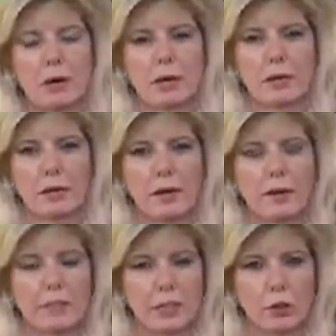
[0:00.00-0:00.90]
market
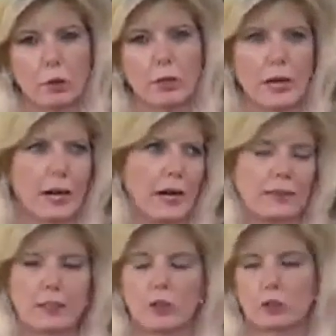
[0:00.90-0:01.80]
of their own
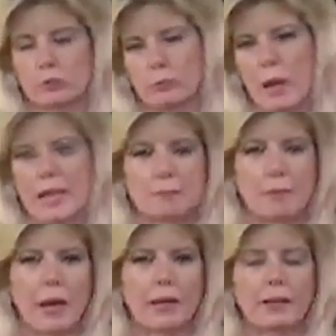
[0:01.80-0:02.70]
kind that goes passing
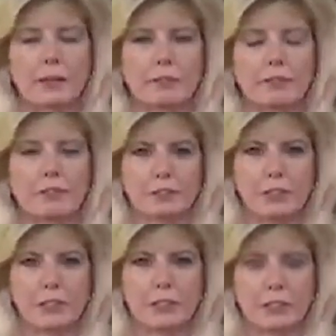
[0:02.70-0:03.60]
by here every 50
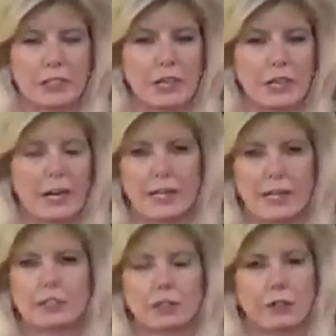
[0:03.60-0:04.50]
years. And I got
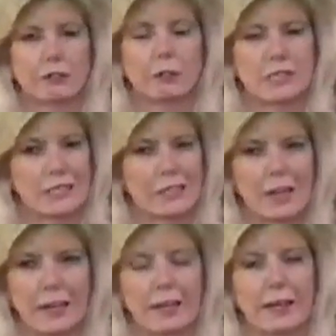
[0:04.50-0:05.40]
that straight from a
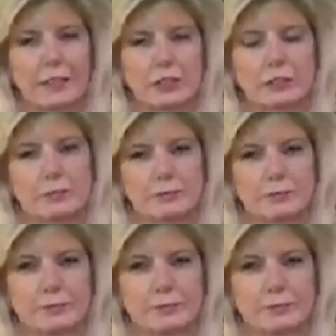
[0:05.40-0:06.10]
CIA agent.